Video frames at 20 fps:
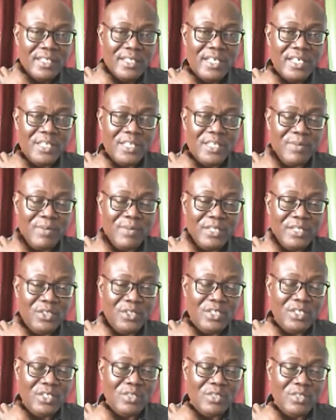
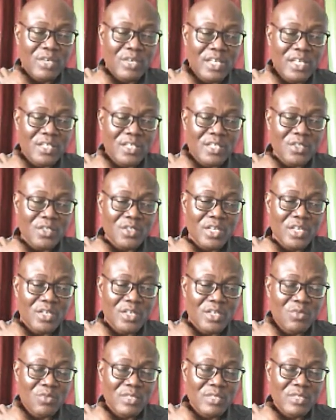
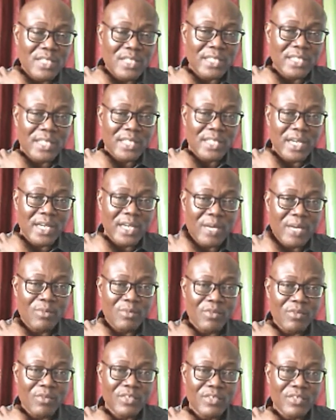liquids that are
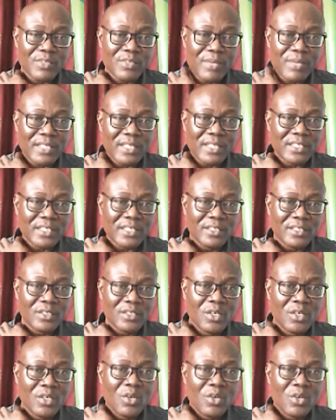capable of expanding.
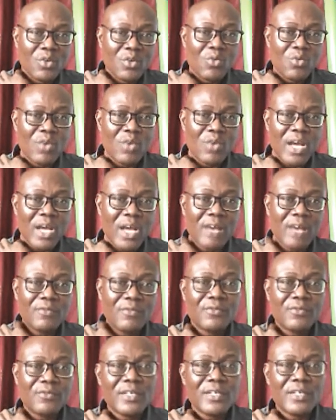We
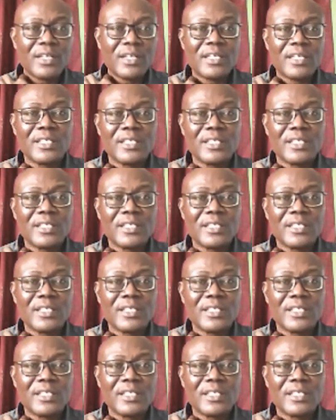have the